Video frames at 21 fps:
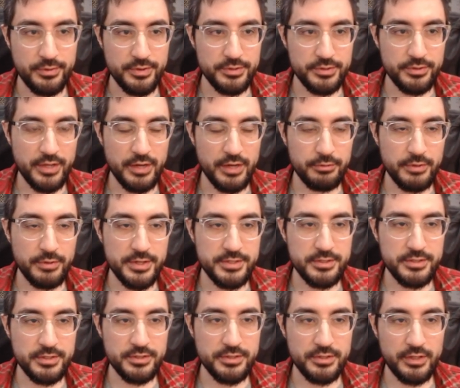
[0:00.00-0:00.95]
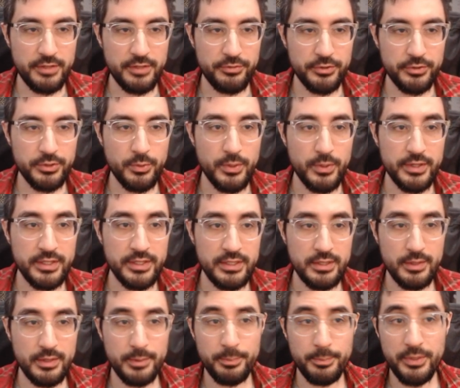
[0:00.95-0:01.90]
So that raises it to level
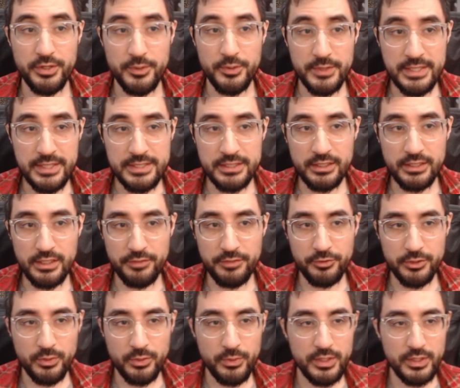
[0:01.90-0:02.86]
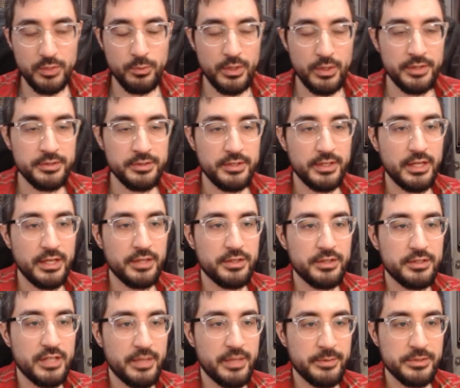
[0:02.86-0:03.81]
20, but you need to hit level 21 to get
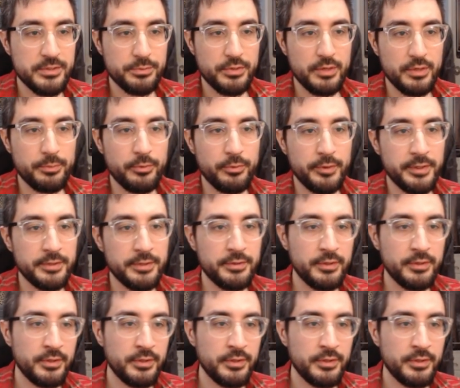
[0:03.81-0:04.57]
the damage breakpoint.